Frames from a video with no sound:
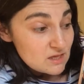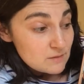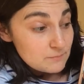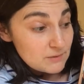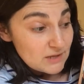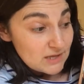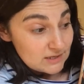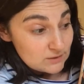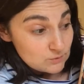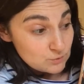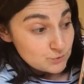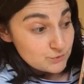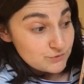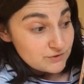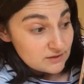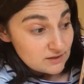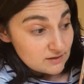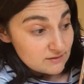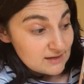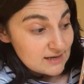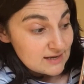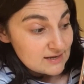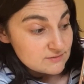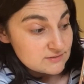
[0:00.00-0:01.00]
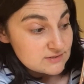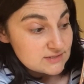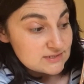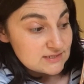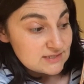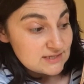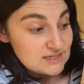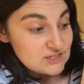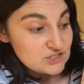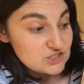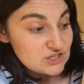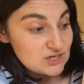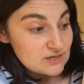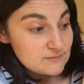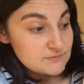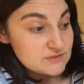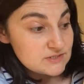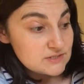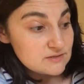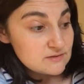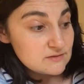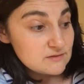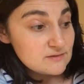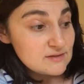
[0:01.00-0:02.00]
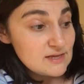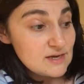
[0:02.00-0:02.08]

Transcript: But in all the other houses in Egypt,